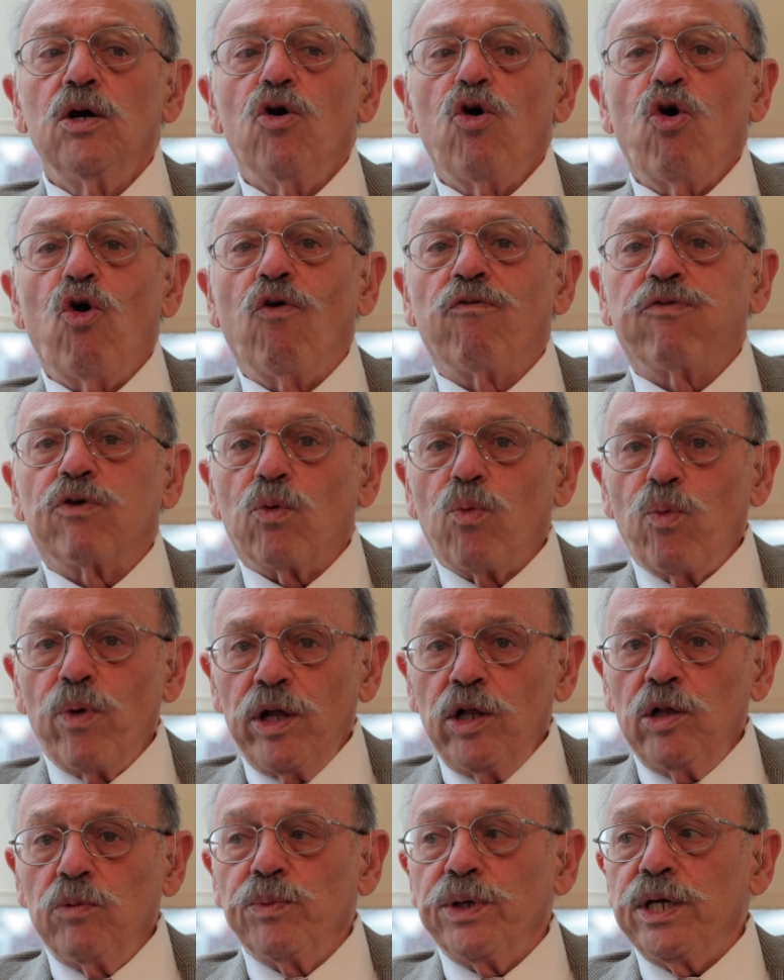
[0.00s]

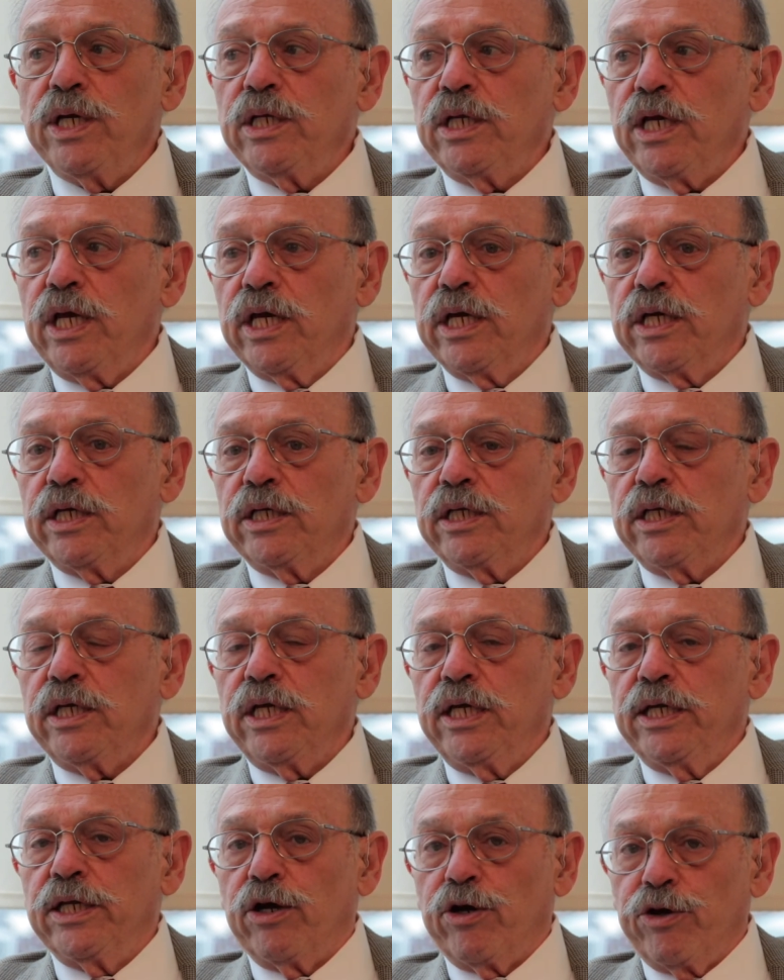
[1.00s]
overwhelming and
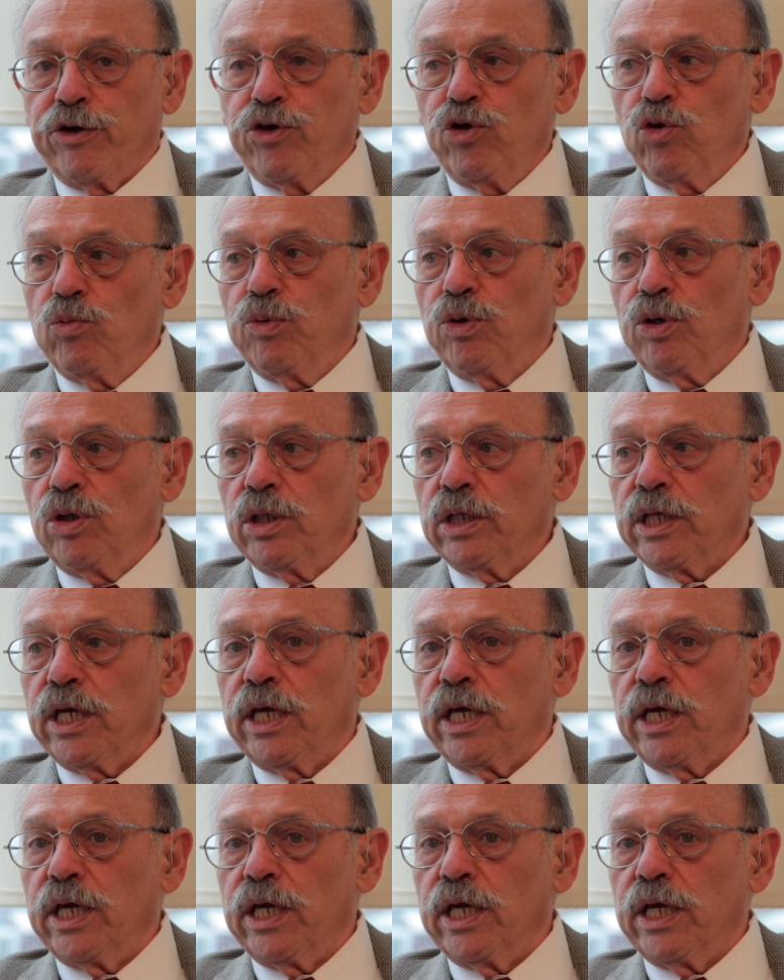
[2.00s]
inarguable,